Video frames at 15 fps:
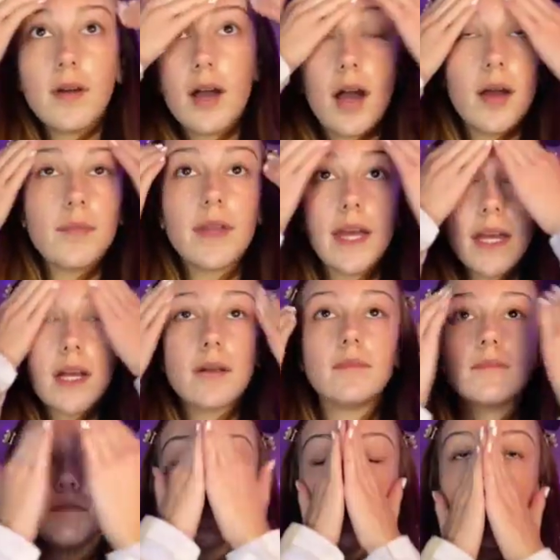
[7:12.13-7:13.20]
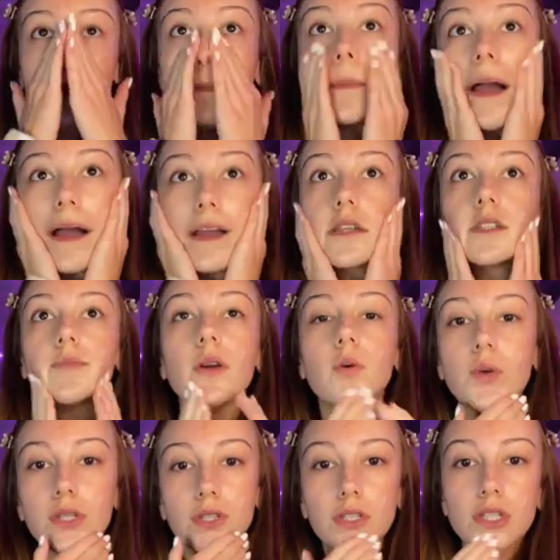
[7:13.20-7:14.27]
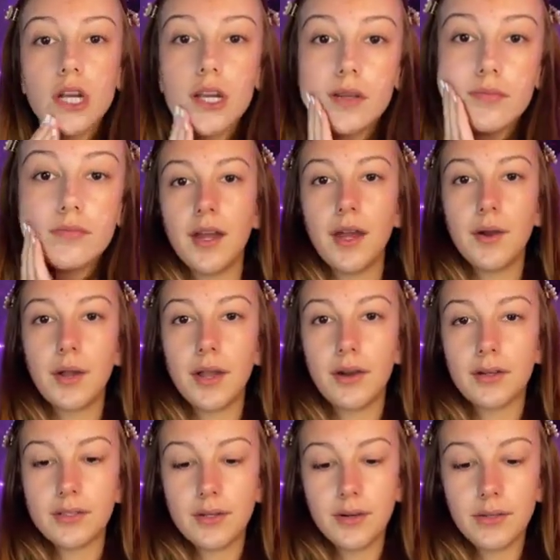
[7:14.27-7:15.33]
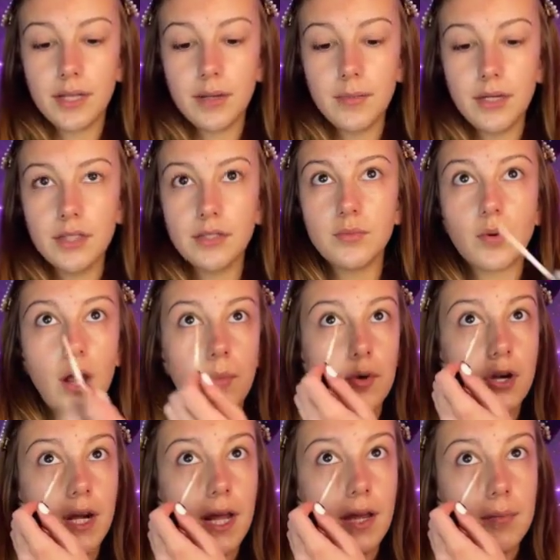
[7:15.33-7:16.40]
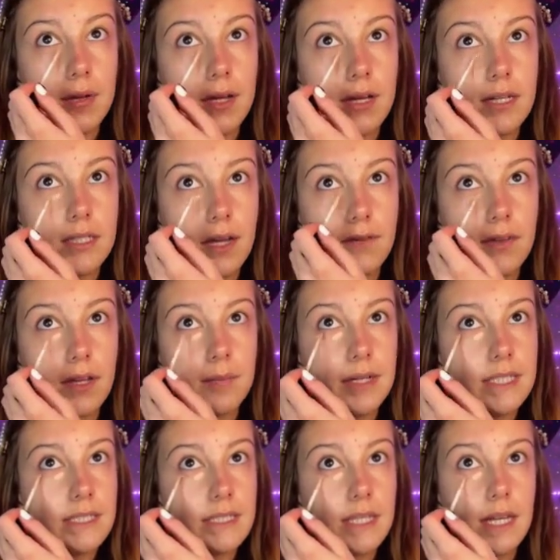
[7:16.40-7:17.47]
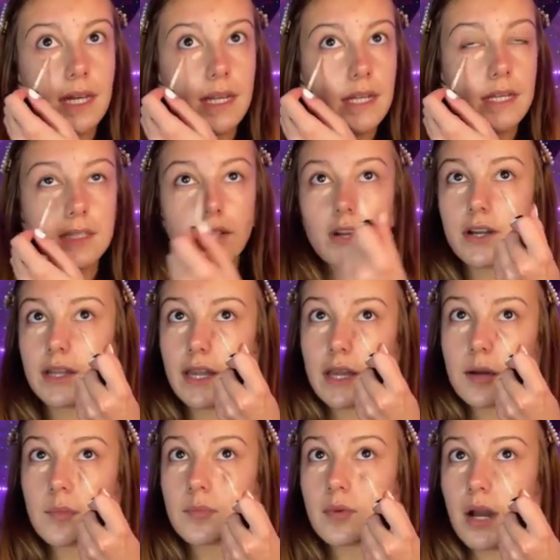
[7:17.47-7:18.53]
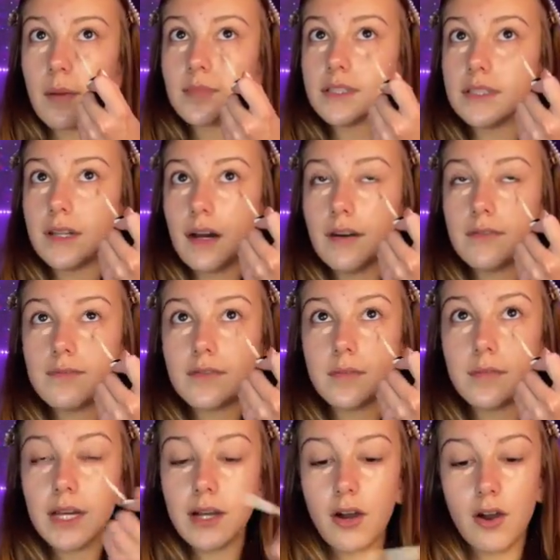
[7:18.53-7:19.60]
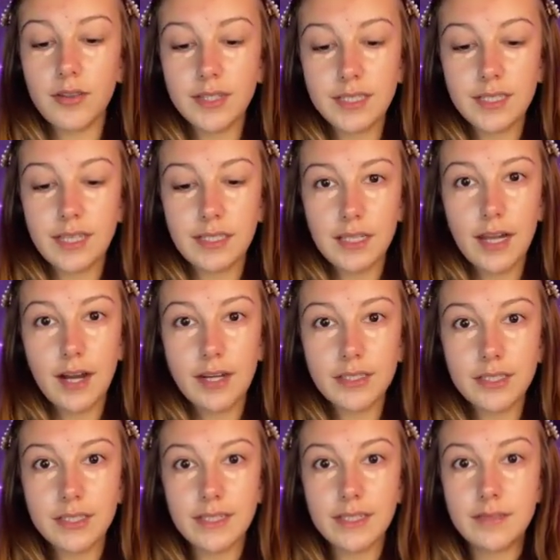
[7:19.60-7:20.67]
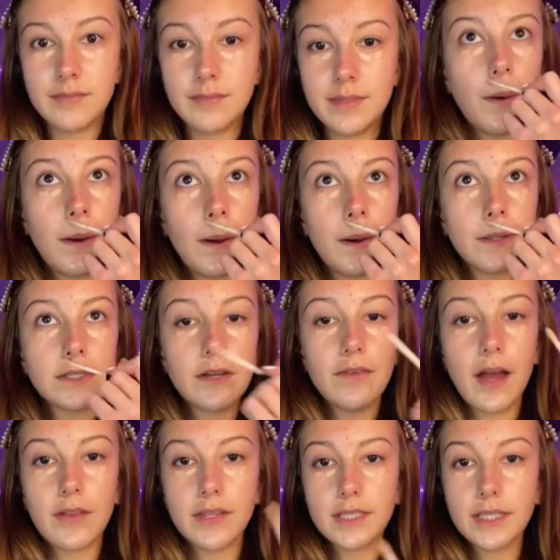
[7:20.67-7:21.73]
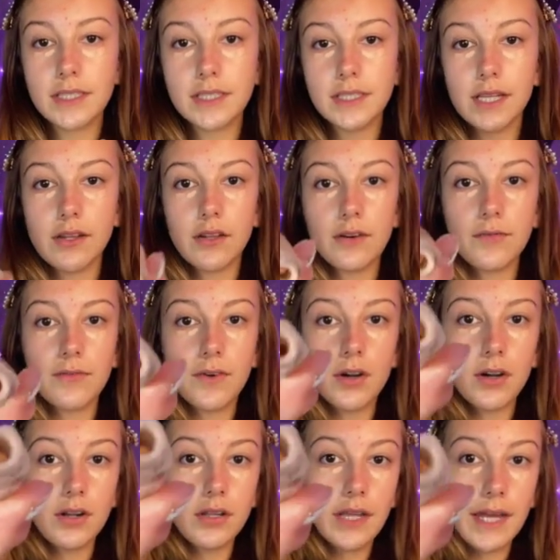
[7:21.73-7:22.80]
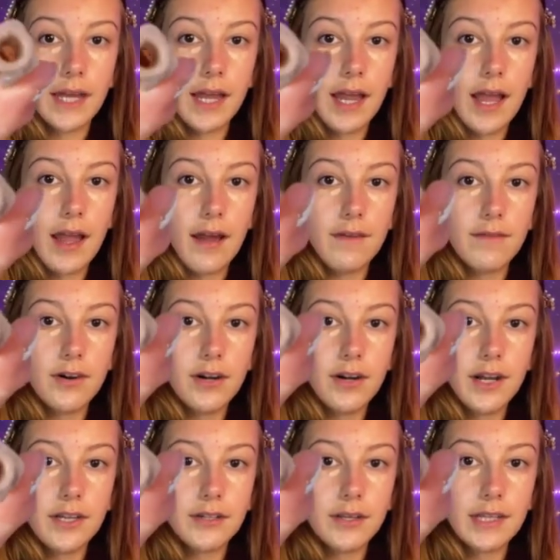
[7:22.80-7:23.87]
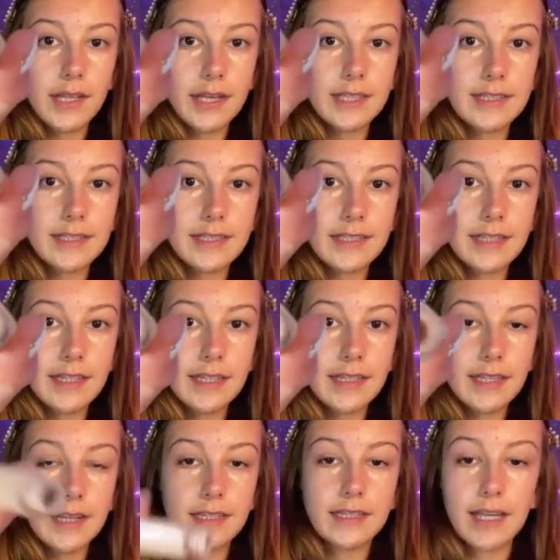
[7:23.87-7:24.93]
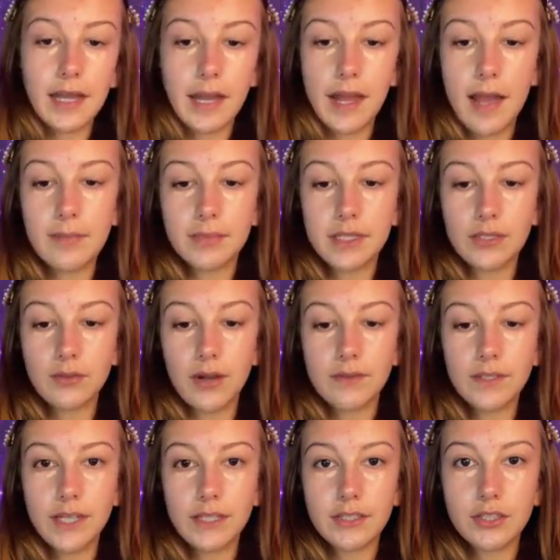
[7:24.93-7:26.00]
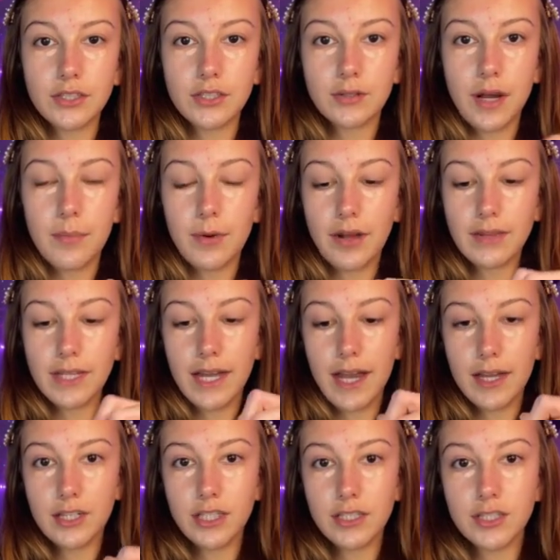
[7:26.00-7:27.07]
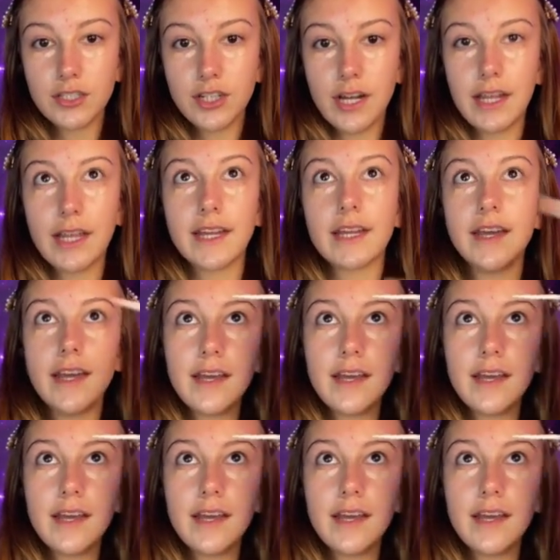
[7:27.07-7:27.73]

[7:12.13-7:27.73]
I'm like turning back into my winter shade. Okay, also, I don't think I'm gonna do primer today because I feel like my skin is already like prepped enough from like all the skincare I just did. Also, I've had this concealer for like ever and you can like see that it's like empty. So I have to like scrape around the edges and try to like